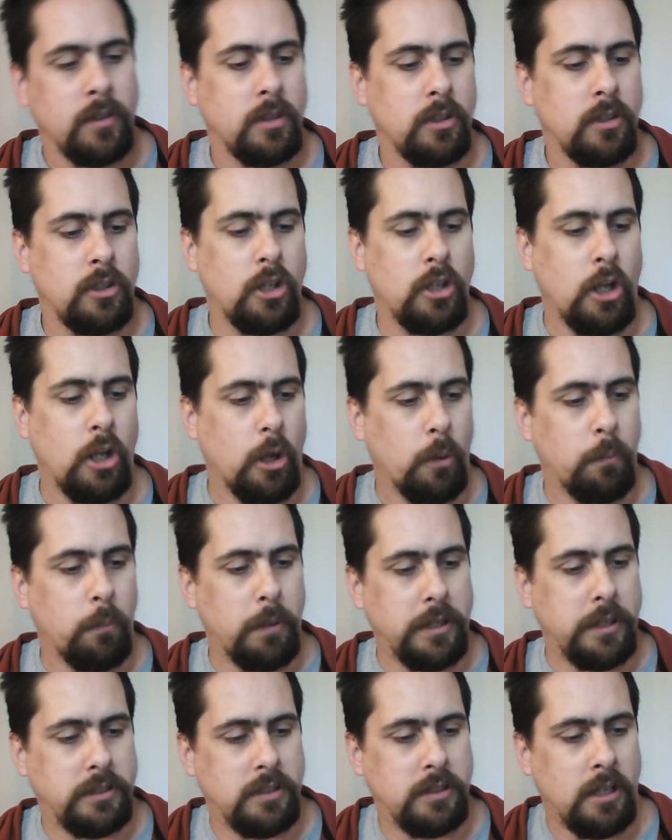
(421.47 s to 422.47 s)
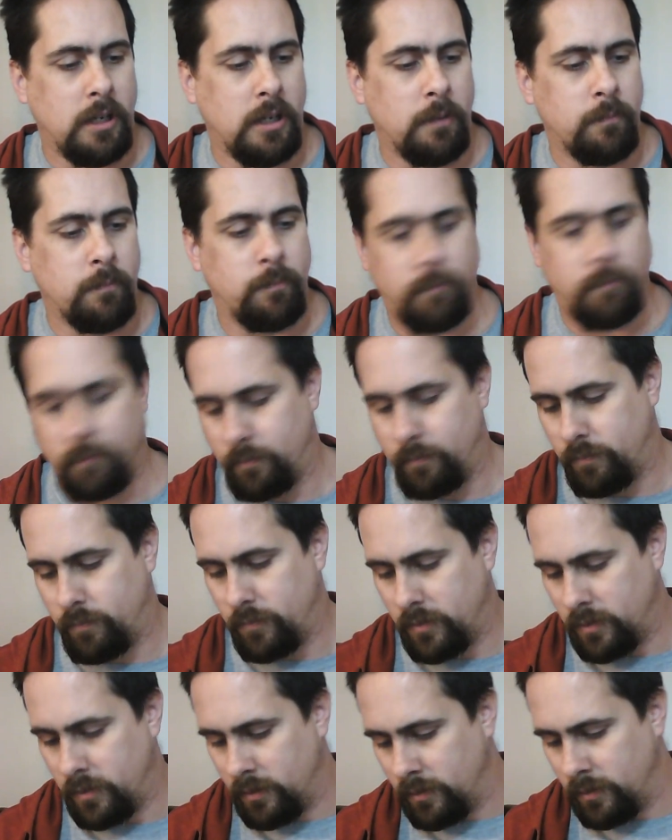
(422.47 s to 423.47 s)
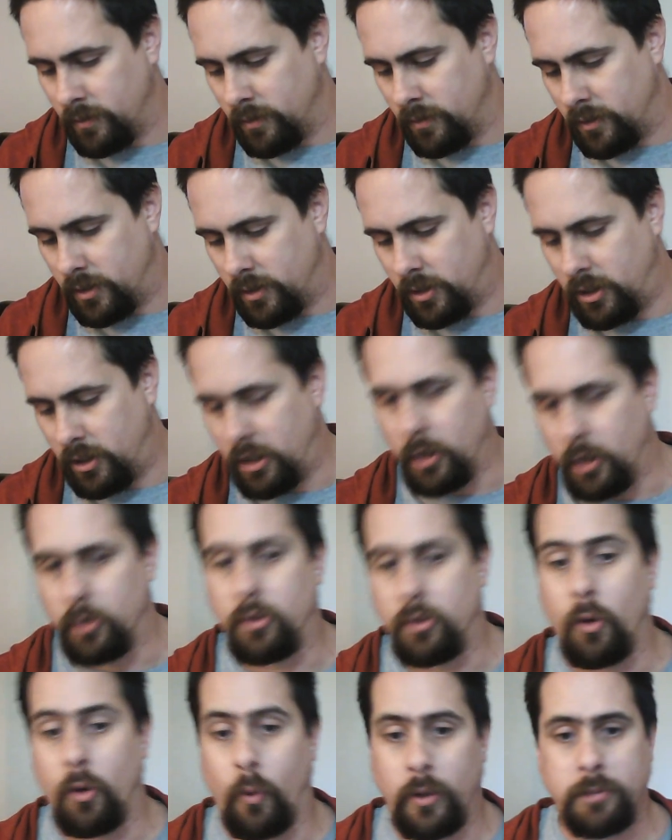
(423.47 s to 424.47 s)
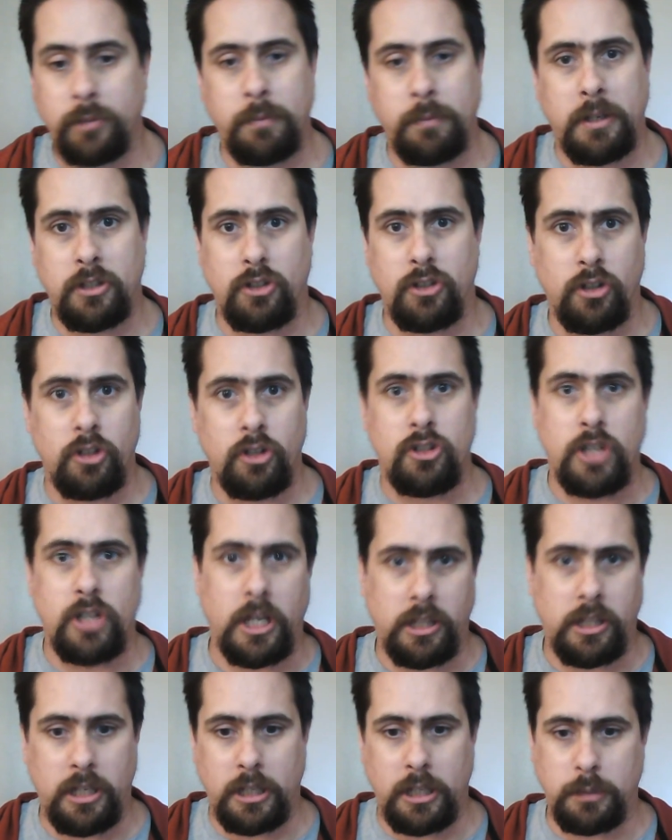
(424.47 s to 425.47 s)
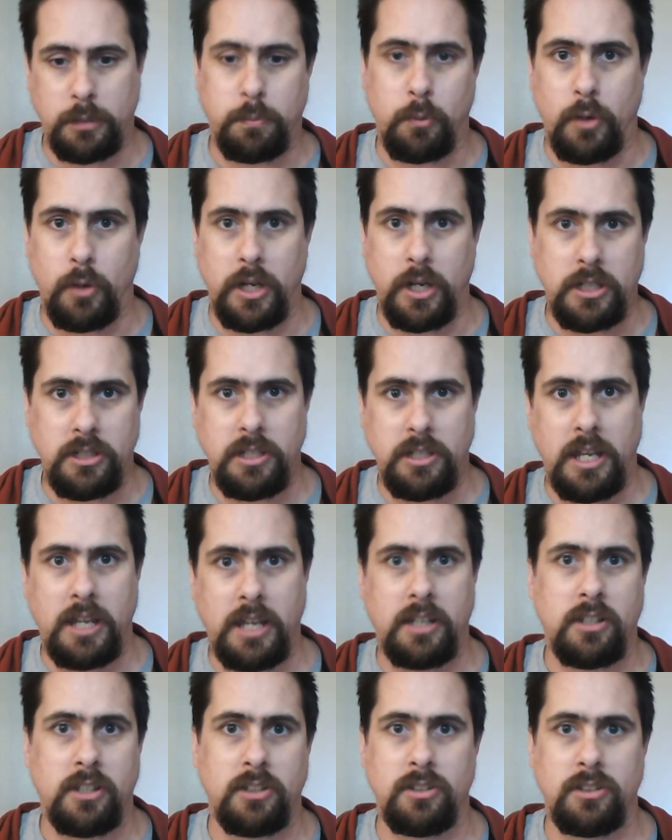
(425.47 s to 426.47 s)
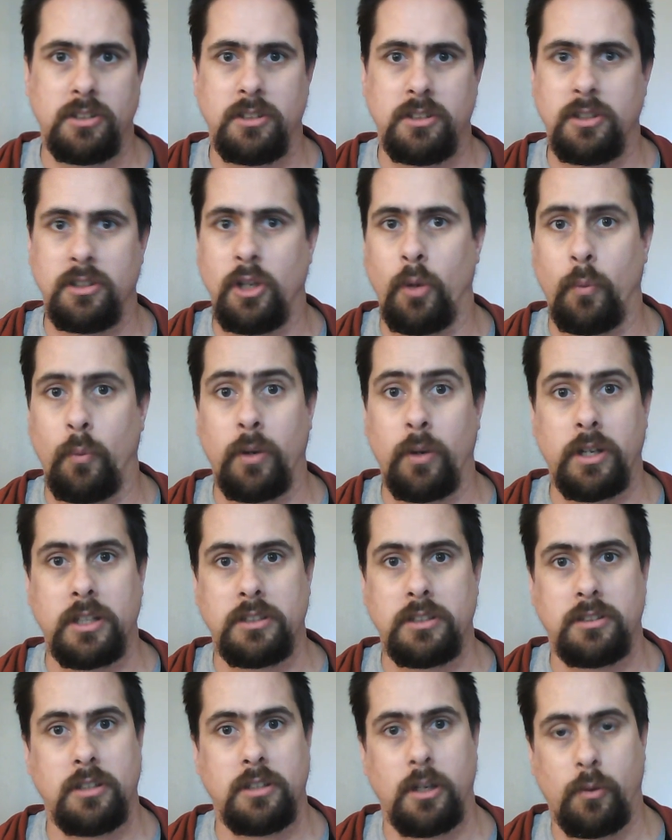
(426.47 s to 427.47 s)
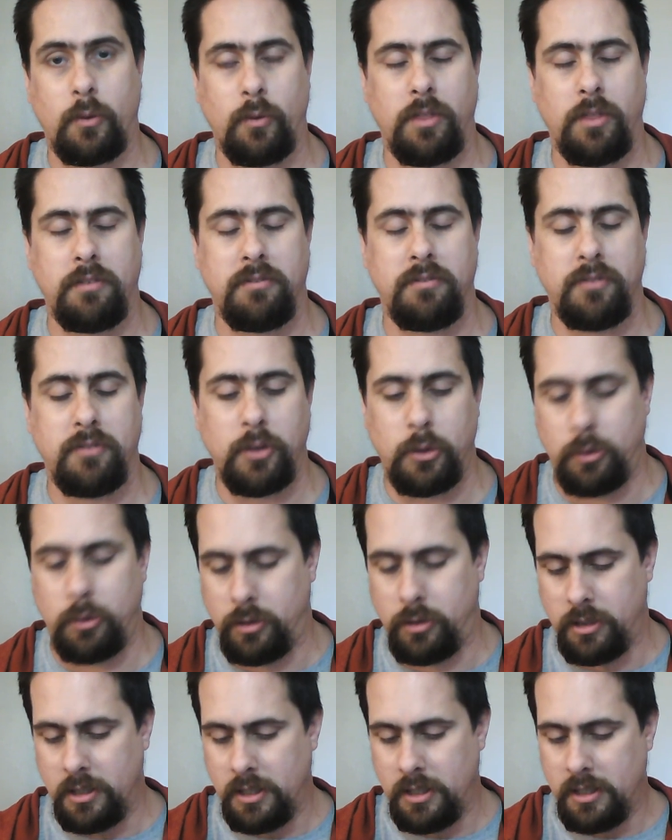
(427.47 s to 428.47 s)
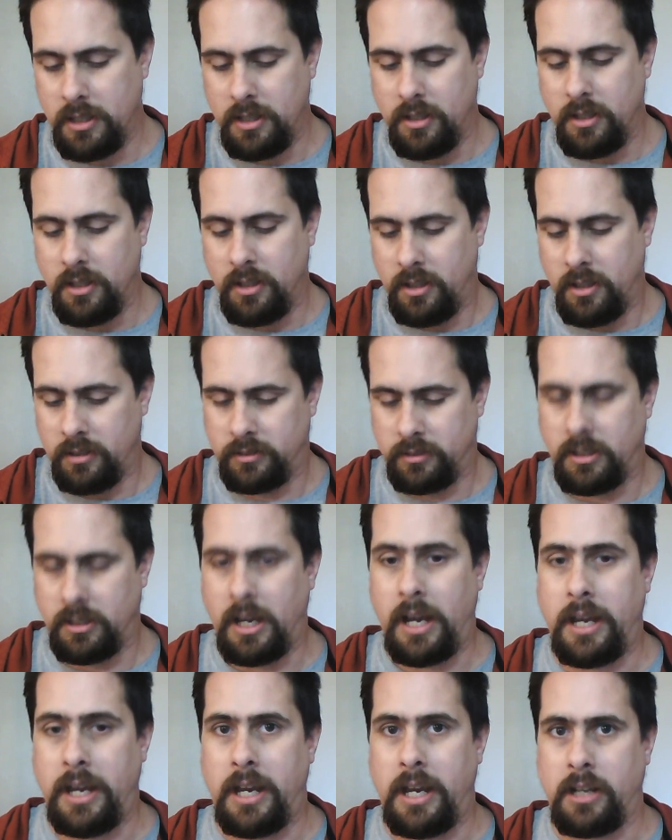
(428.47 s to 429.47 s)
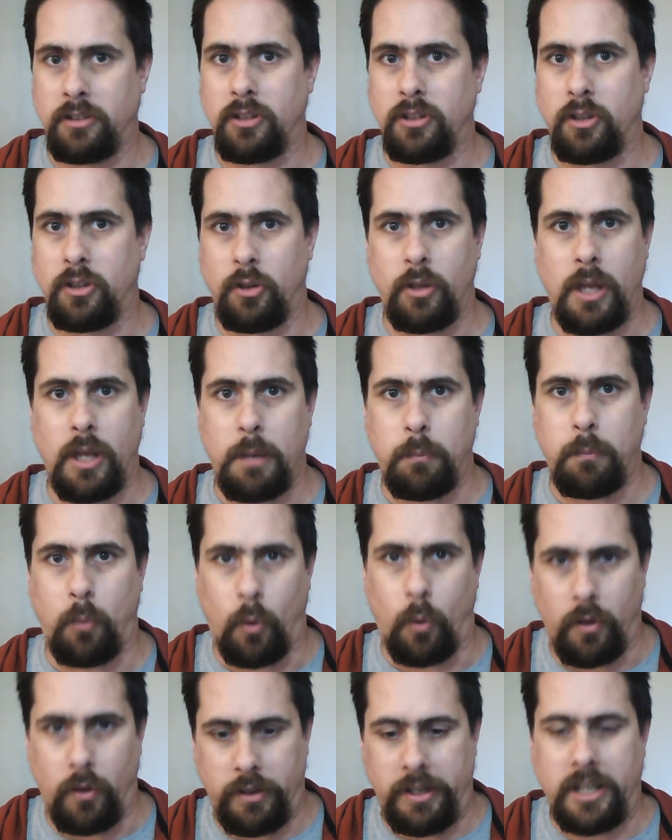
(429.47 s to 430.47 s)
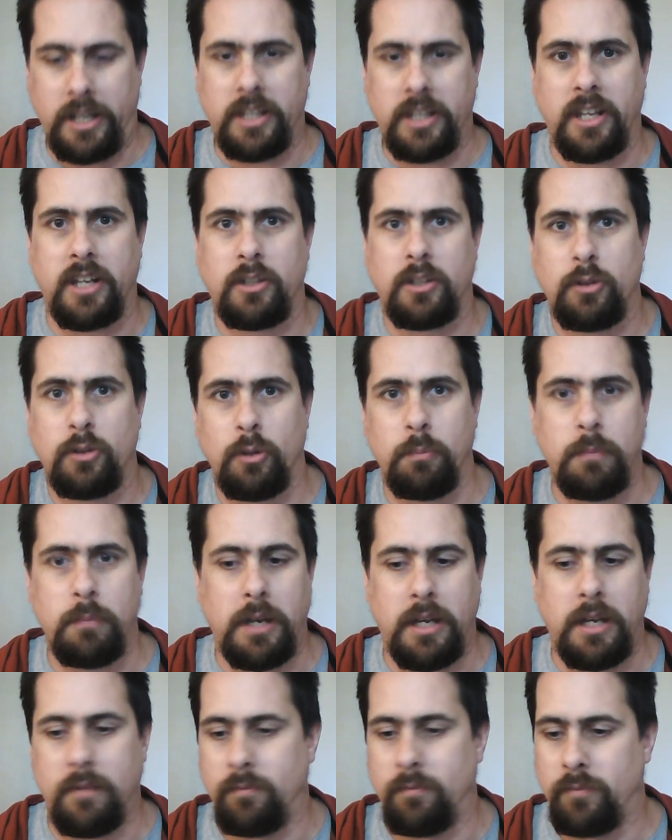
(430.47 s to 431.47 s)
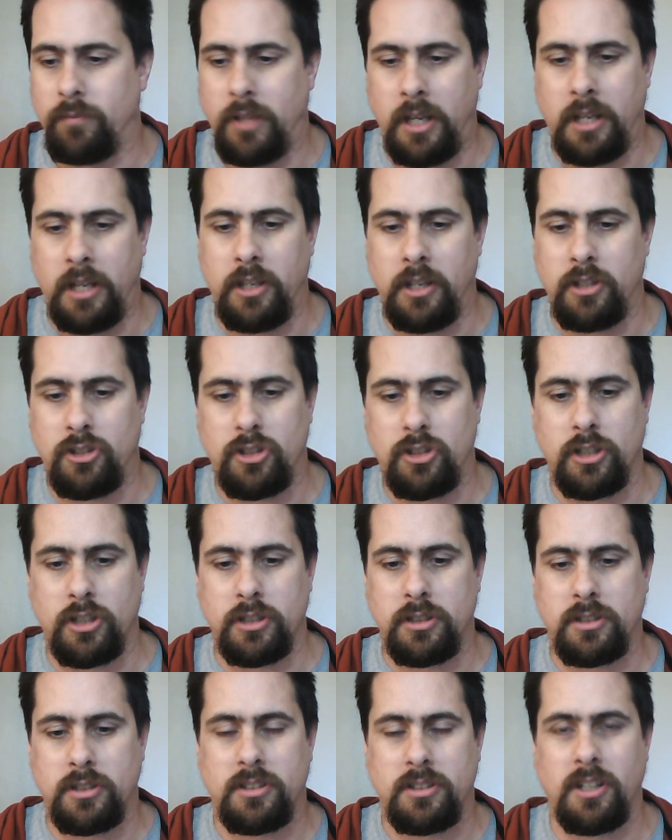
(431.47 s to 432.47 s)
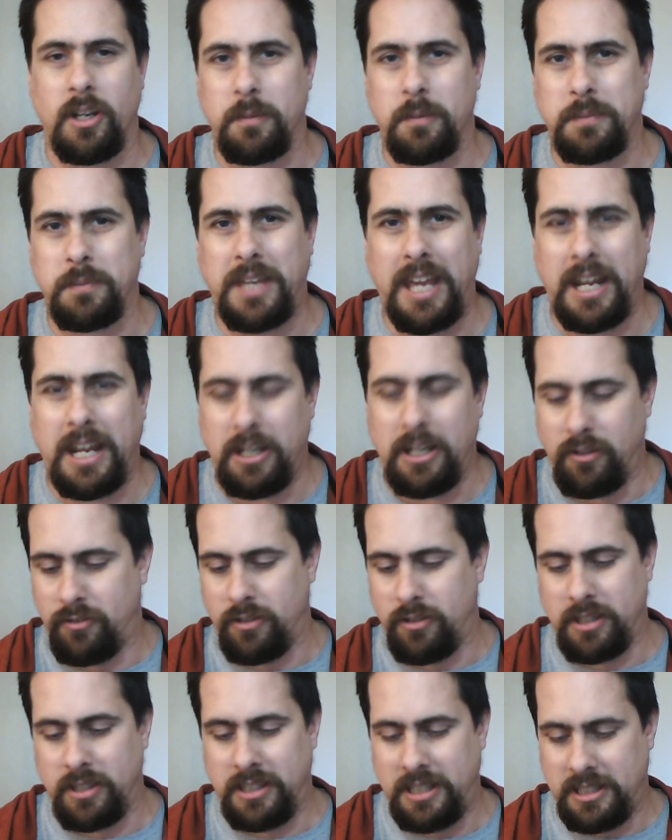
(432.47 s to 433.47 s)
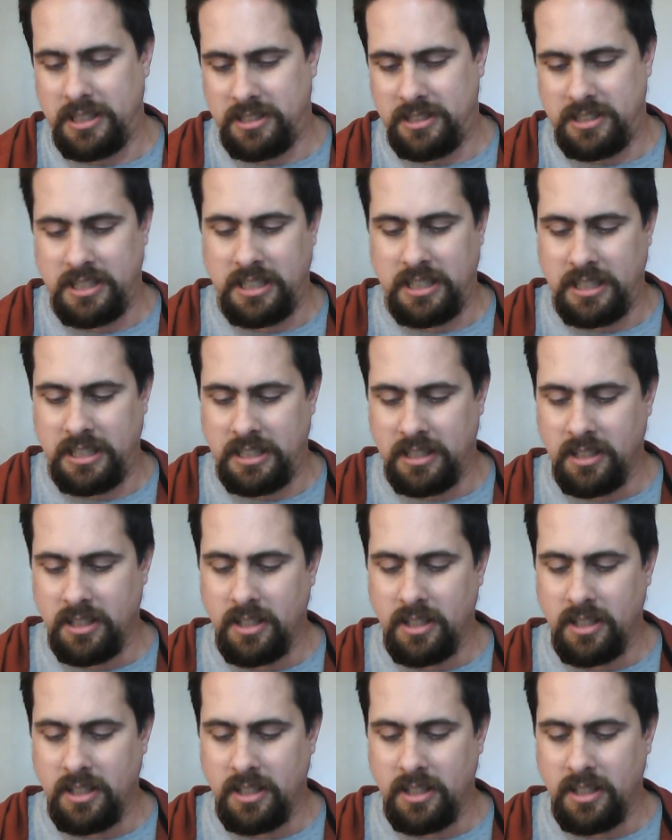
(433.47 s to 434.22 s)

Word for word: You know, but um, you know, you always make sure you check the expiration date because you don't want to get stuck with the food. I actually do that more than I'd like to admit, and it's just um, candy for the kids to eat.